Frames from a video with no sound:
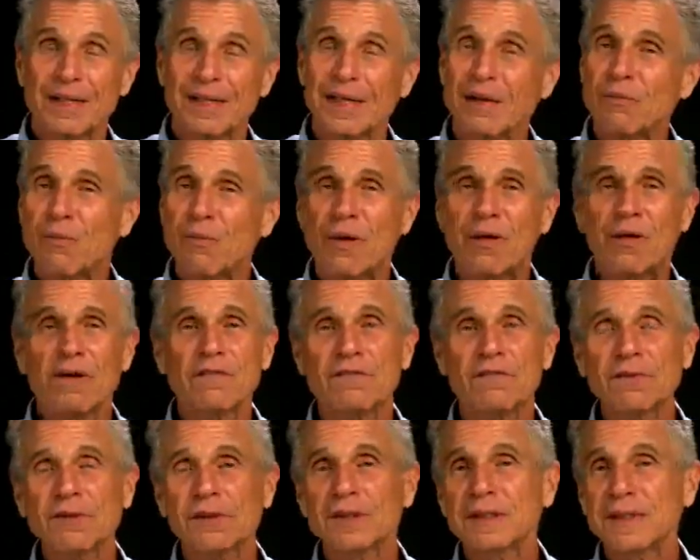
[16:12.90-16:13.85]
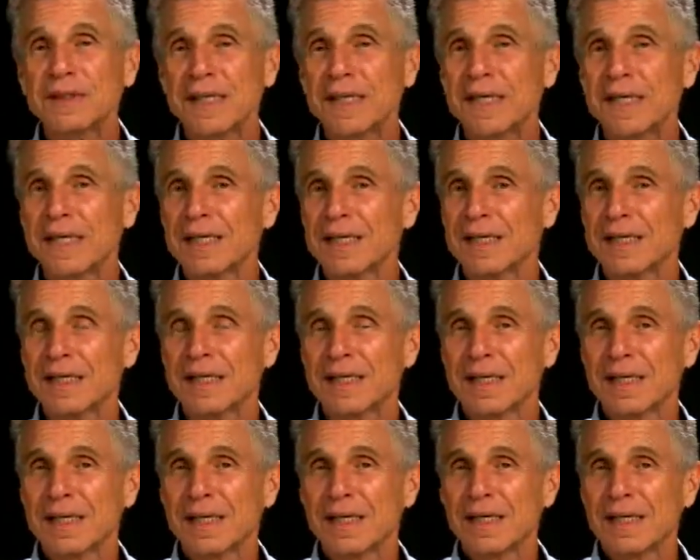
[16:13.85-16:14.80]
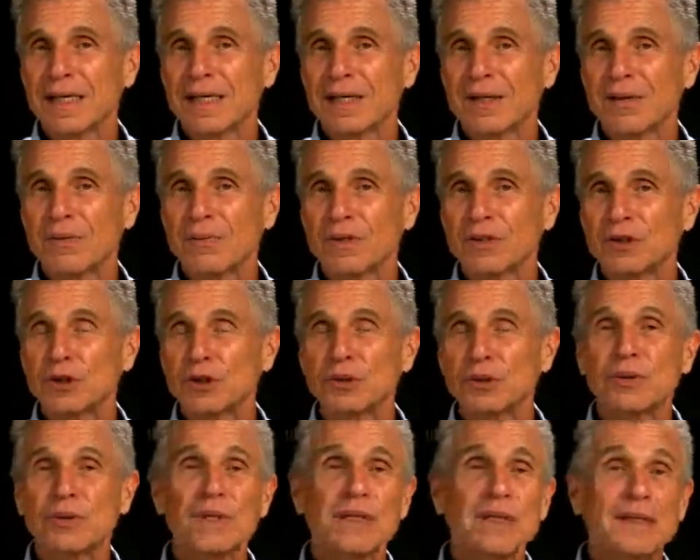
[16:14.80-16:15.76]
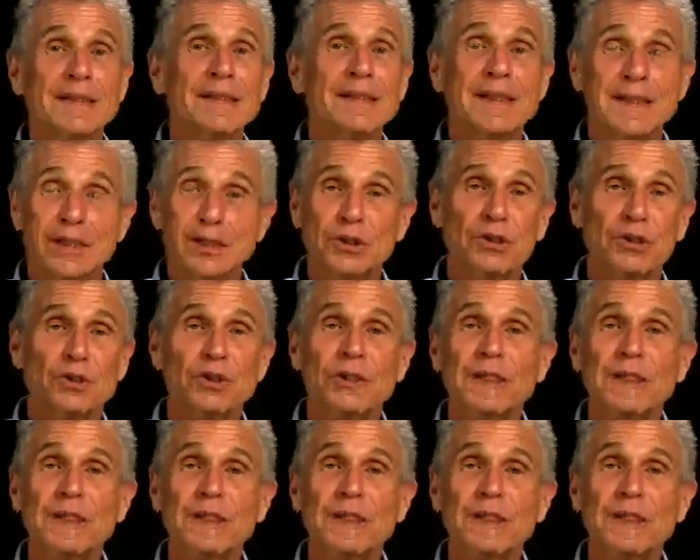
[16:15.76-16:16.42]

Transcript: That wonderful scene where Julius Caesar,